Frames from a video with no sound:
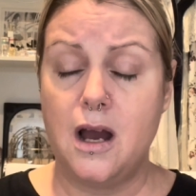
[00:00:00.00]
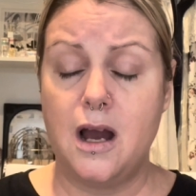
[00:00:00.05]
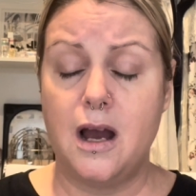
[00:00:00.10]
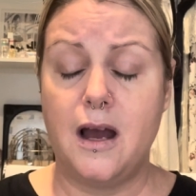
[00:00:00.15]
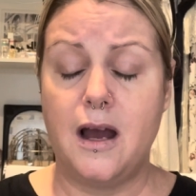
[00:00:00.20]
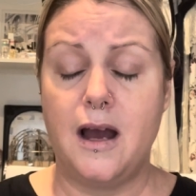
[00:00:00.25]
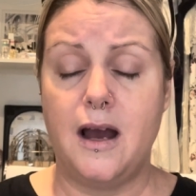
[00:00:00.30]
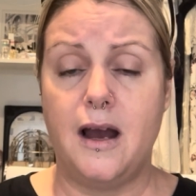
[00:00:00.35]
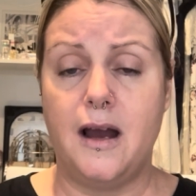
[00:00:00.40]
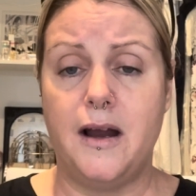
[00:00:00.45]

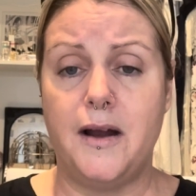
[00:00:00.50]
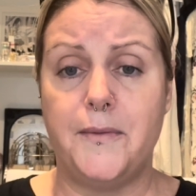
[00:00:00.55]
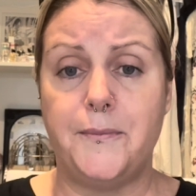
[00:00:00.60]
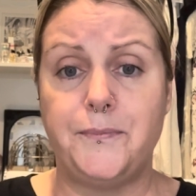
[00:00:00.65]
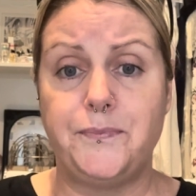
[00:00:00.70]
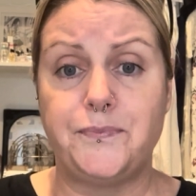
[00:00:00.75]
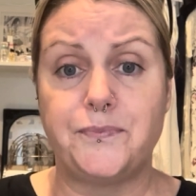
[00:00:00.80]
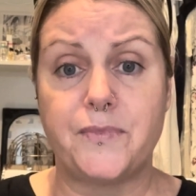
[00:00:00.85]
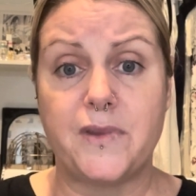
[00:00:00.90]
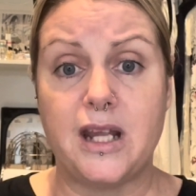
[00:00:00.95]

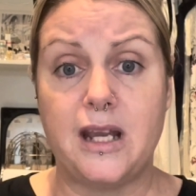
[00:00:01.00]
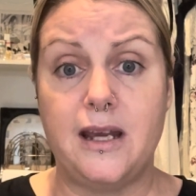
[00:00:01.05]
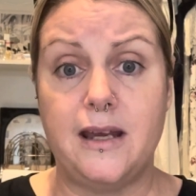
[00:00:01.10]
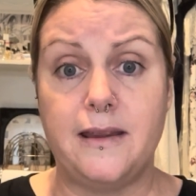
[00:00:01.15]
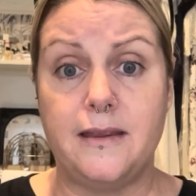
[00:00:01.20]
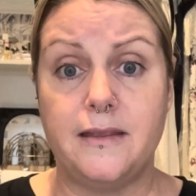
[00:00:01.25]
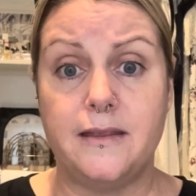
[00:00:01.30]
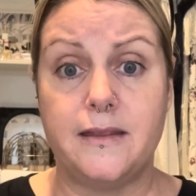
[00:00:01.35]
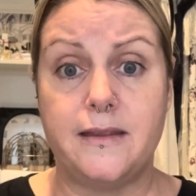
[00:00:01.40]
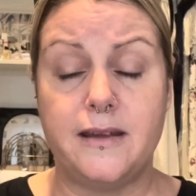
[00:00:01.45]

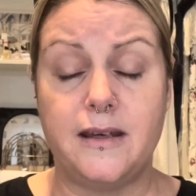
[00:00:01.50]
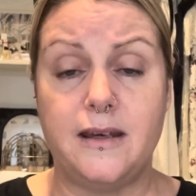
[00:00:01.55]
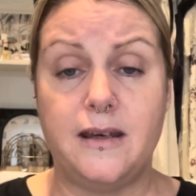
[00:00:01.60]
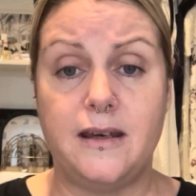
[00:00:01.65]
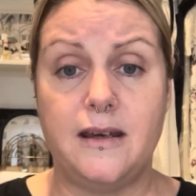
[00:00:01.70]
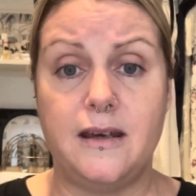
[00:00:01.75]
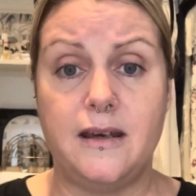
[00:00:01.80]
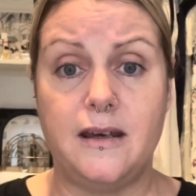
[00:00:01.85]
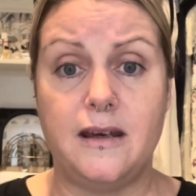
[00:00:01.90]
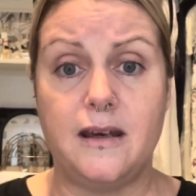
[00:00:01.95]
in
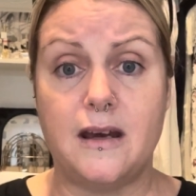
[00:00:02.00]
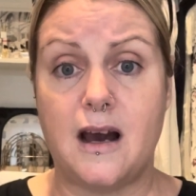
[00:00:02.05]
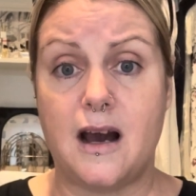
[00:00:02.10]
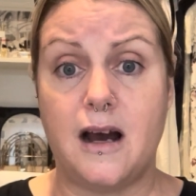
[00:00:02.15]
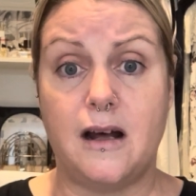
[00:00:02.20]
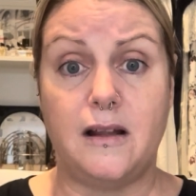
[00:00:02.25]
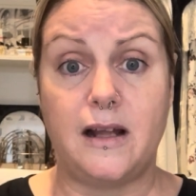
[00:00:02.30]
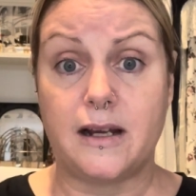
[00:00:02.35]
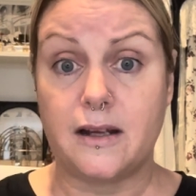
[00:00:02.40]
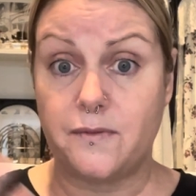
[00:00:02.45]
the
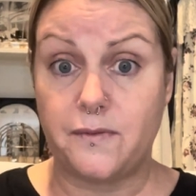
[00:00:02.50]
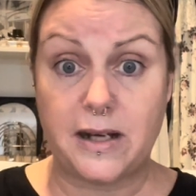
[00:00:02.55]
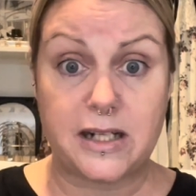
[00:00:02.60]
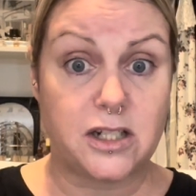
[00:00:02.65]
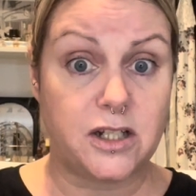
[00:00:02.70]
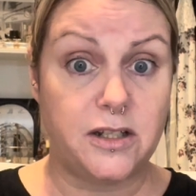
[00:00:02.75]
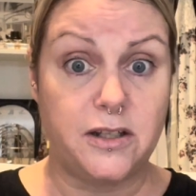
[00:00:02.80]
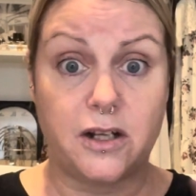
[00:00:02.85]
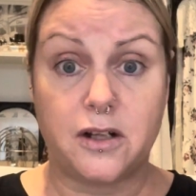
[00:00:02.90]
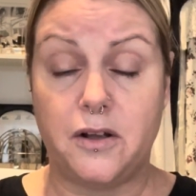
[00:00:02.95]
like
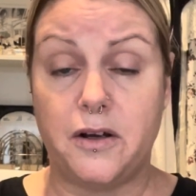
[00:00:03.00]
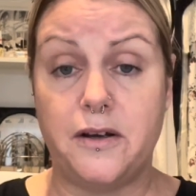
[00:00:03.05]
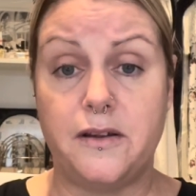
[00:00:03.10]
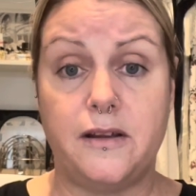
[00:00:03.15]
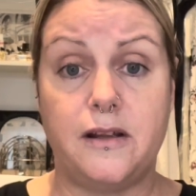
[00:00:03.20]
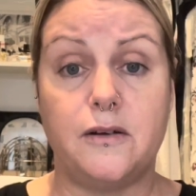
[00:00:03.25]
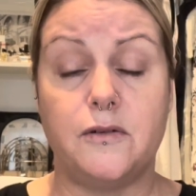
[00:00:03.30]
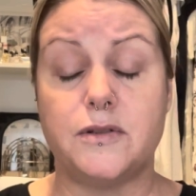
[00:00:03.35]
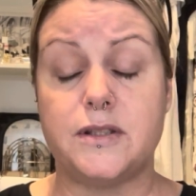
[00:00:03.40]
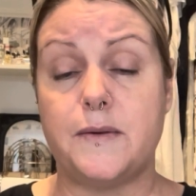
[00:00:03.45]
fashion, the
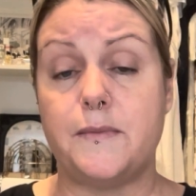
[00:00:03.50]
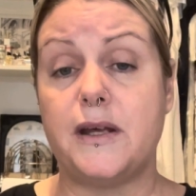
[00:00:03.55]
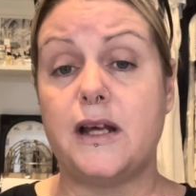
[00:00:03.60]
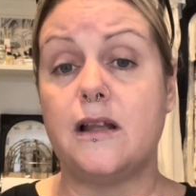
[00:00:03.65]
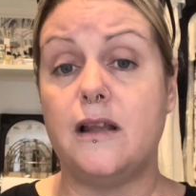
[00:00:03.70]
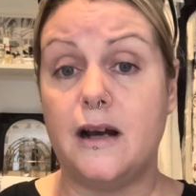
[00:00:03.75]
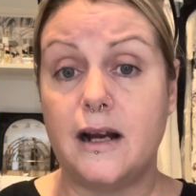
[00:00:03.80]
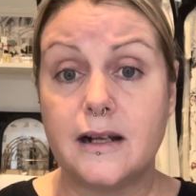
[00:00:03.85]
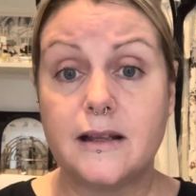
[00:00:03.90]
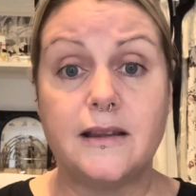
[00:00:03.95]
clothing or something
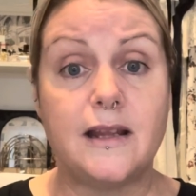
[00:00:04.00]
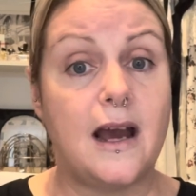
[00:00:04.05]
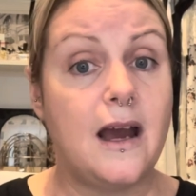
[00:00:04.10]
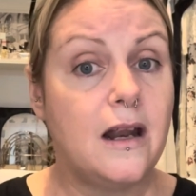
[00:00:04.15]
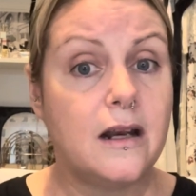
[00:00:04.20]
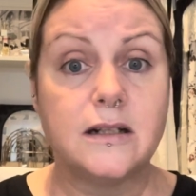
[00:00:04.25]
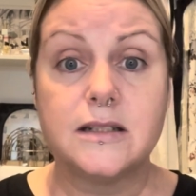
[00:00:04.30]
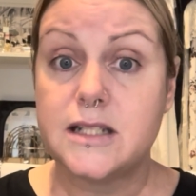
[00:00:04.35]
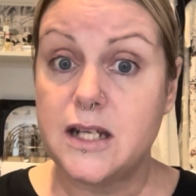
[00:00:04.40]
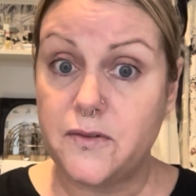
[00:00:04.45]
like
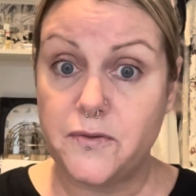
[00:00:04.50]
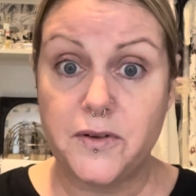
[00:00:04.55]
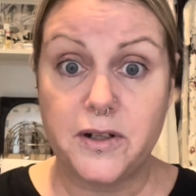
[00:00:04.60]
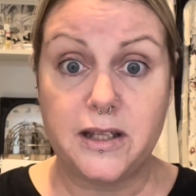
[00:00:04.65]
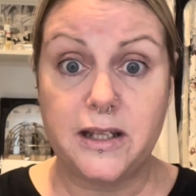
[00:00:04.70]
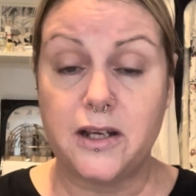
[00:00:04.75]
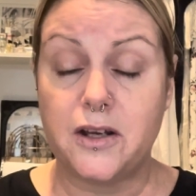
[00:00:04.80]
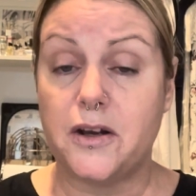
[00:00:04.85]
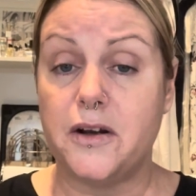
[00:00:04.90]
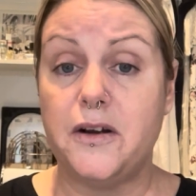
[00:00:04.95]
that,
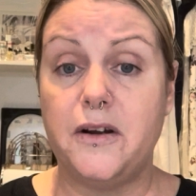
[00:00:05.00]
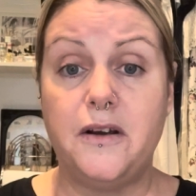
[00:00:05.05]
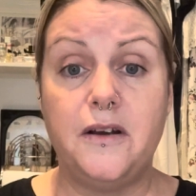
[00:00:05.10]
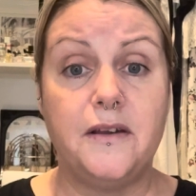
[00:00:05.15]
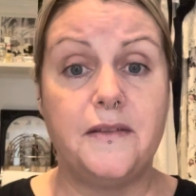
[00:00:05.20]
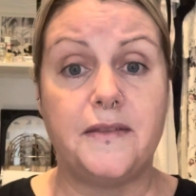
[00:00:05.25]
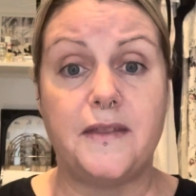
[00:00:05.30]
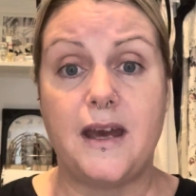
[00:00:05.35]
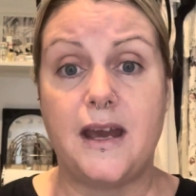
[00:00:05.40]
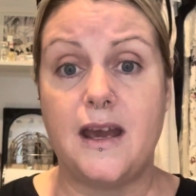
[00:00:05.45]
definitely go.
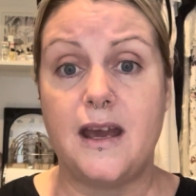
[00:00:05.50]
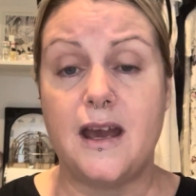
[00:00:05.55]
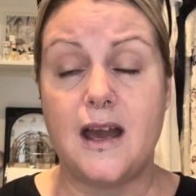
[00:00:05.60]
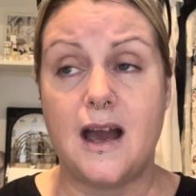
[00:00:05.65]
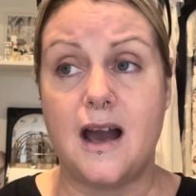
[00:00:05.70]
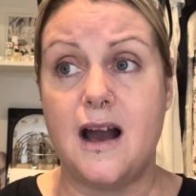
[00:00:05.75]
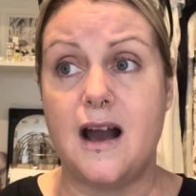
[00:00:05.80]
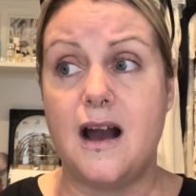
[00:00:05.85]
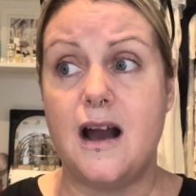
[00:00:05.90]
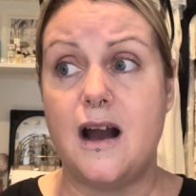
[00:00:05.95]
They
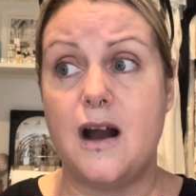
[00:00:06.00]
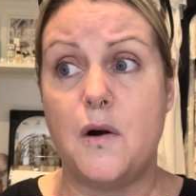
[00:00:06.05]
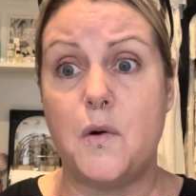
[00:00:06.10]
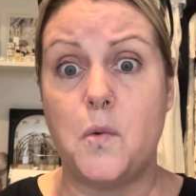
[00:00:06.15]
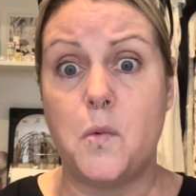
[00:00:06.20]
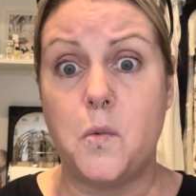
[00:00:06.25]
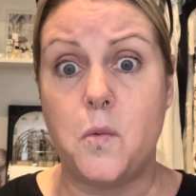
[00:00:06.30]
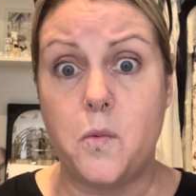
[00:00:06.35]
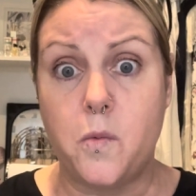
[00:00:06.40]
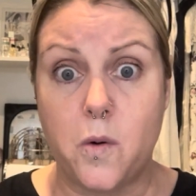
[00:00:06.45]
are
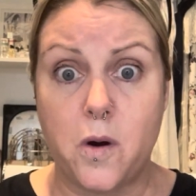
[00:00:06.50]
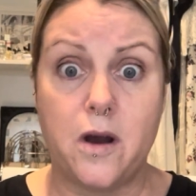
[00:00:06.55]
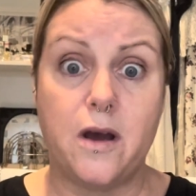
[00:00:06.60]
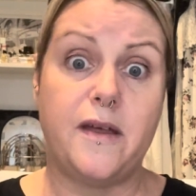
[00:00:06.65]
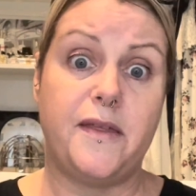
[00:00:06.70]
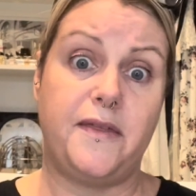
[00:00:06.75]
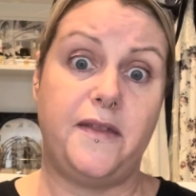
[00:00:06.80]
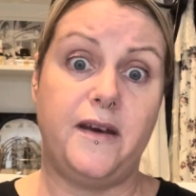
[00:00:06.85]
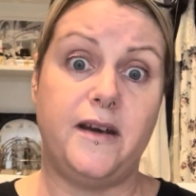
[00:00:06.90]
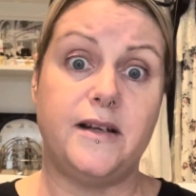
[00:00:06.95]

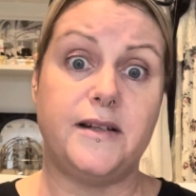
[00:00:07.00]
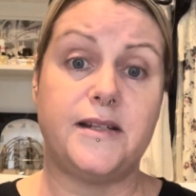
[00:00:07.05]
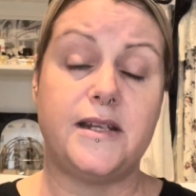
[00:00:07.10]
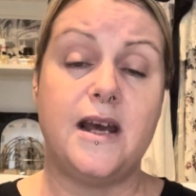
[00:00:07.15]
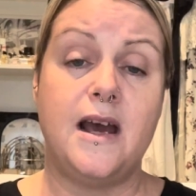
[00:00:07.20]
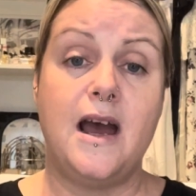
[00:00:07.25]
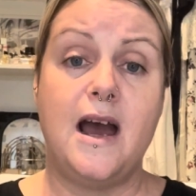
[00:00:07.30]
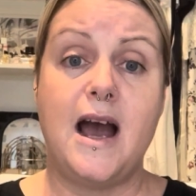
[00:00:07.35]
worth it.